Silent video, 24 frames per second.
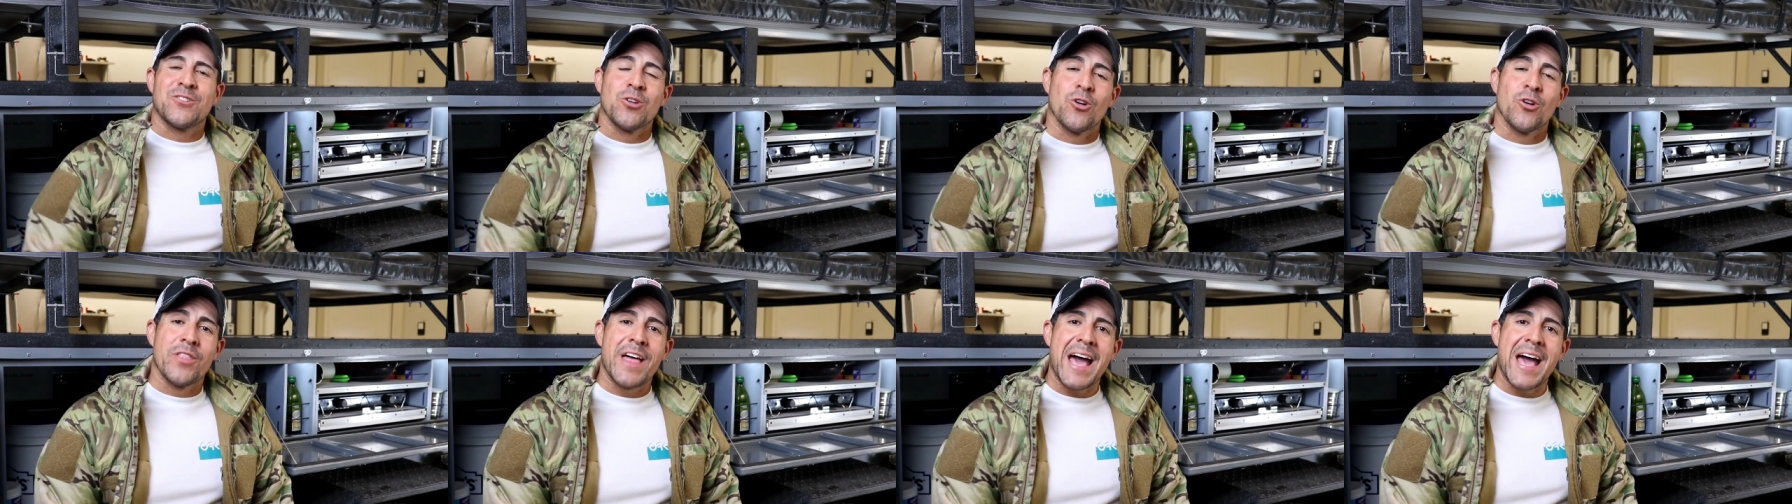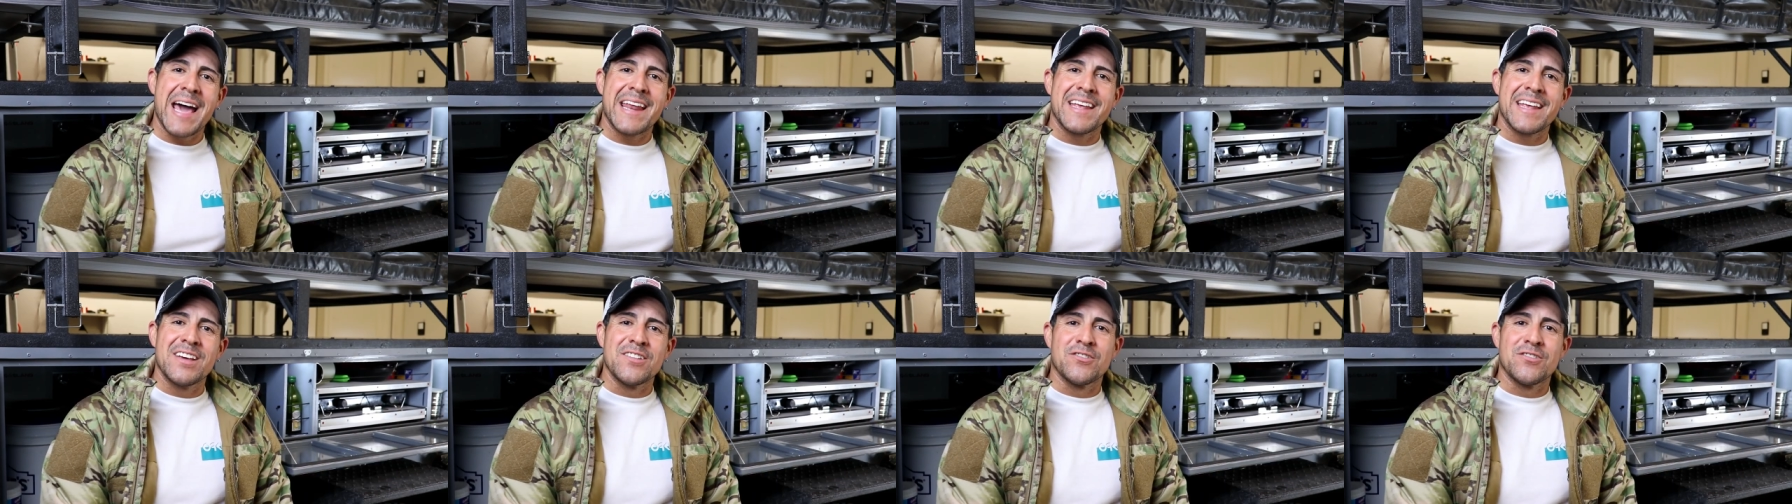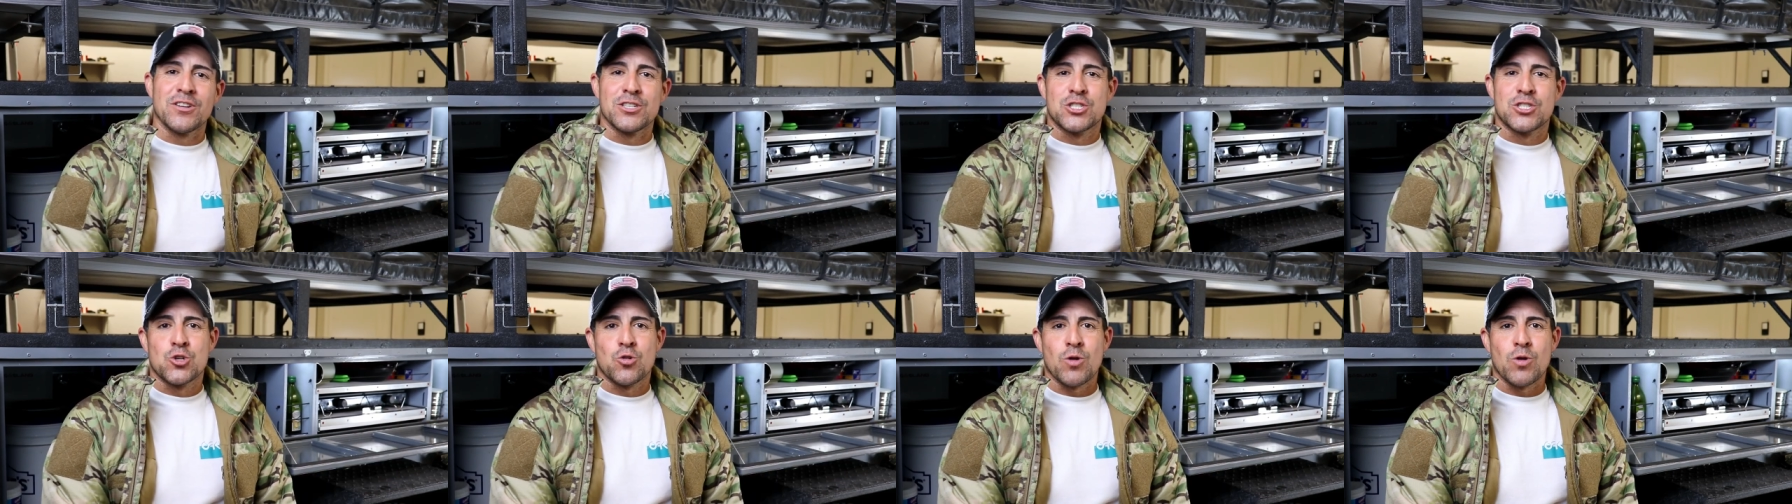so that is
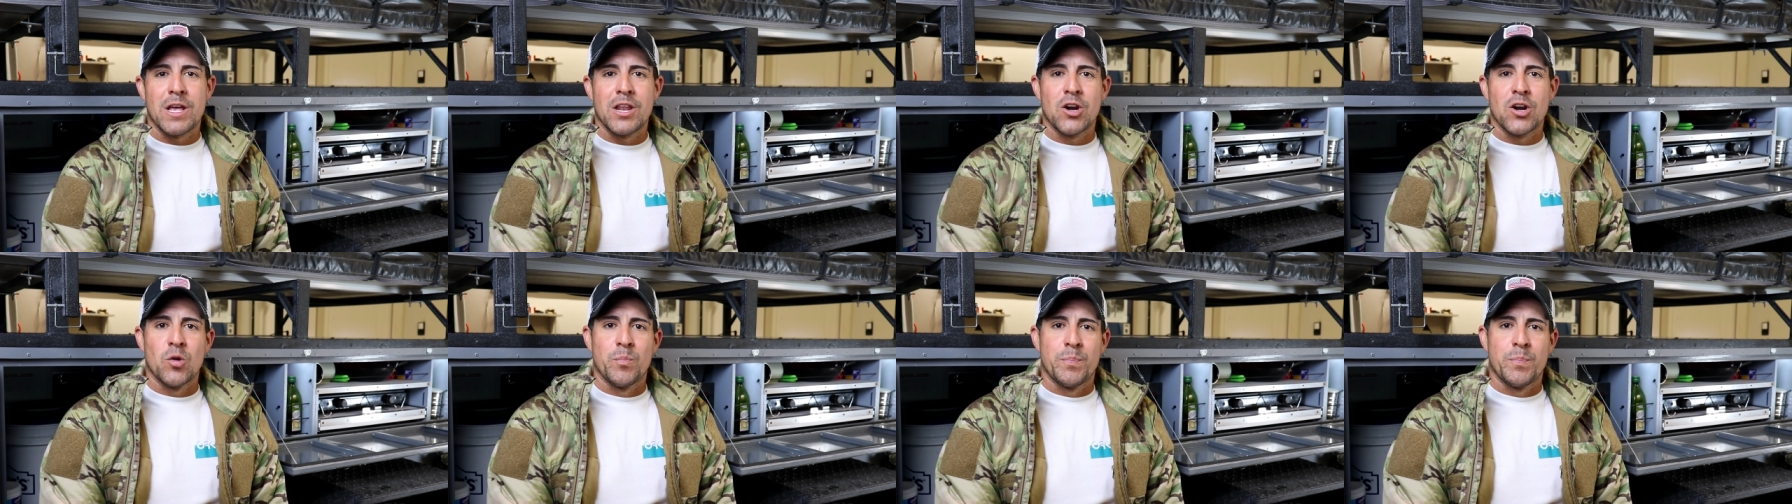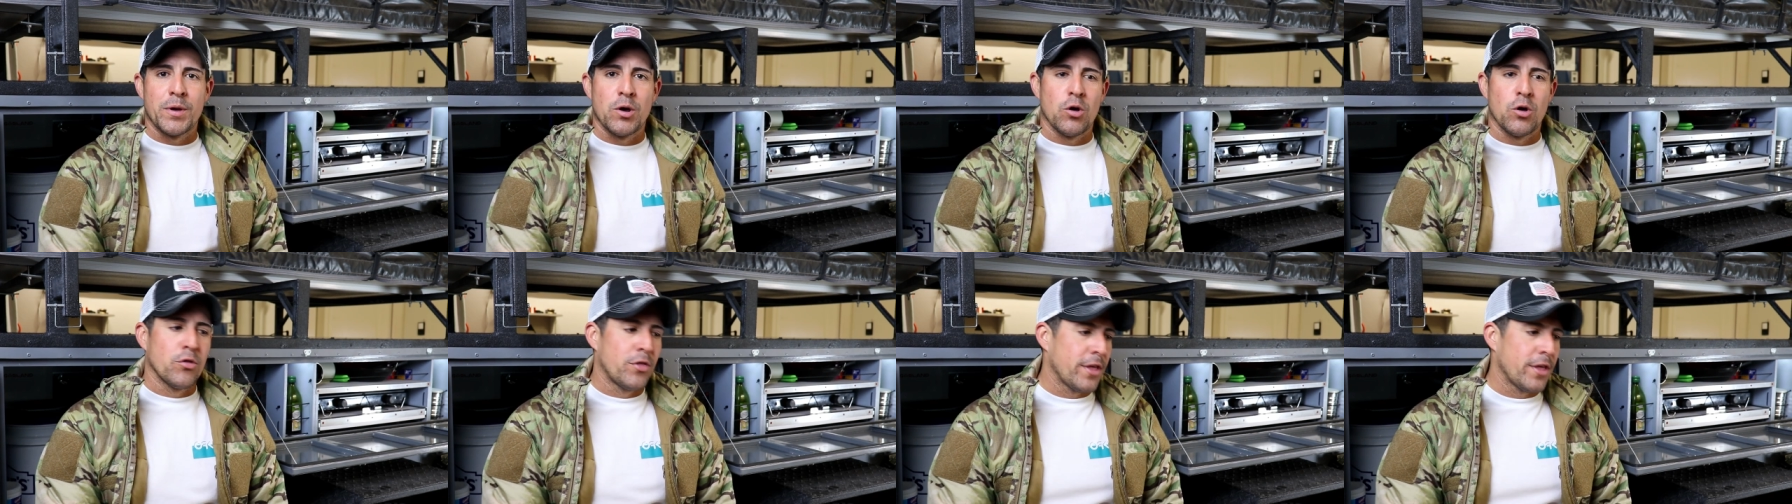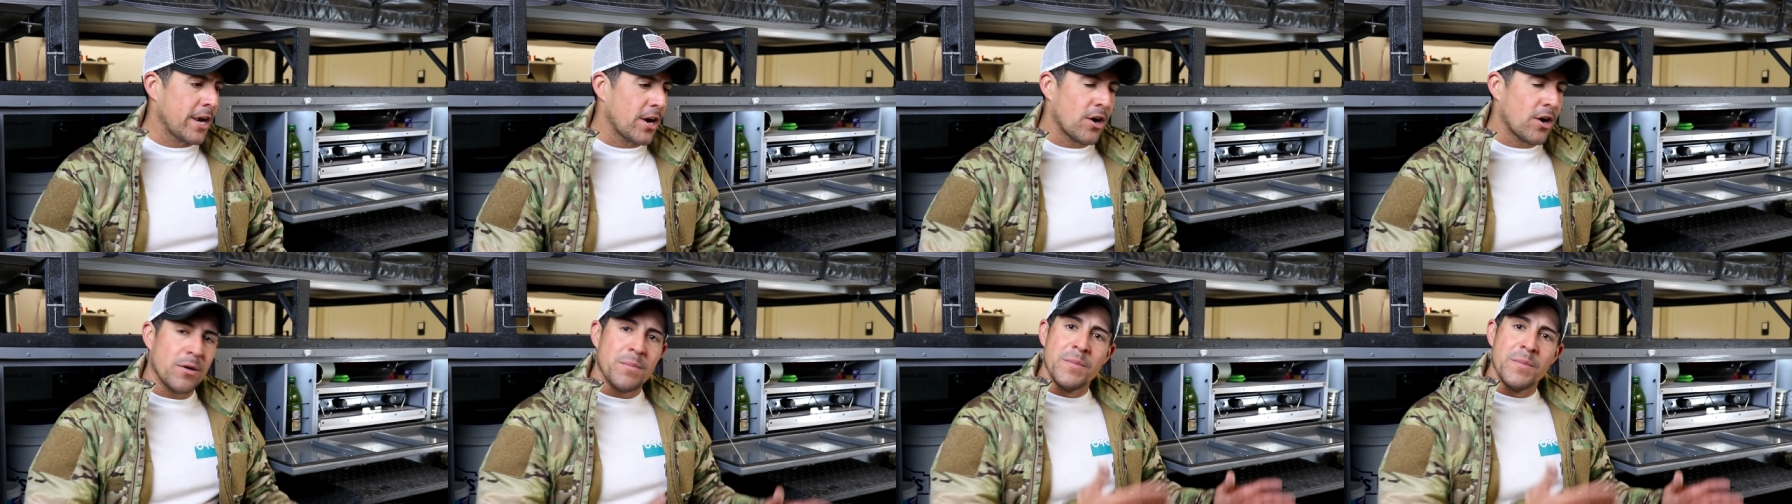a trailer build
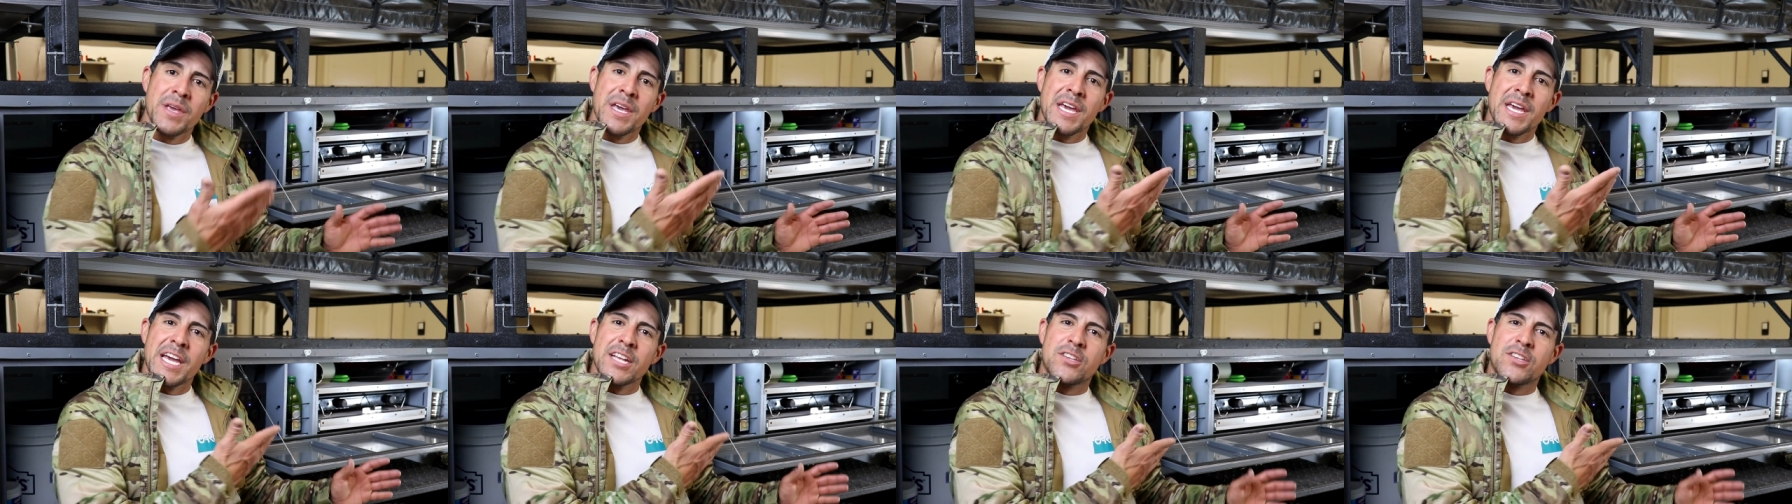there.